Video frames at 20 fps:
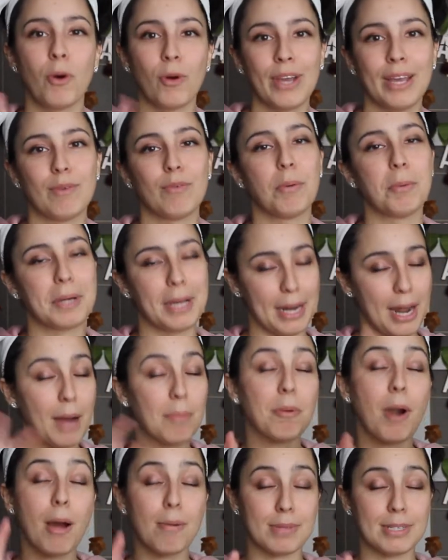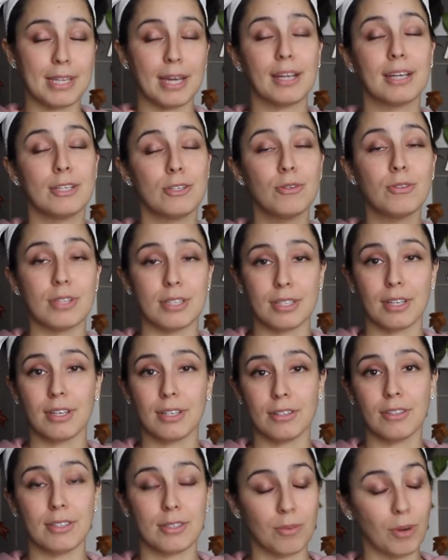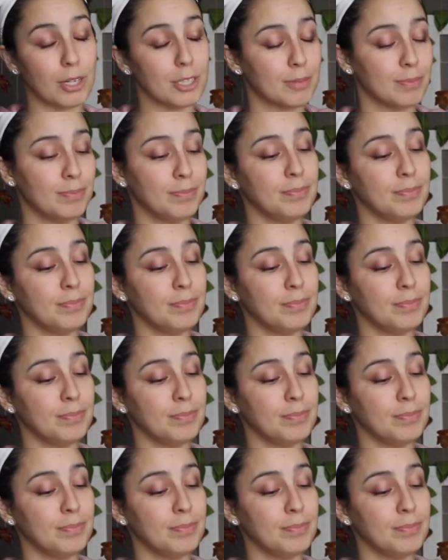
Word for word: more game. I promise I could do this. Watch.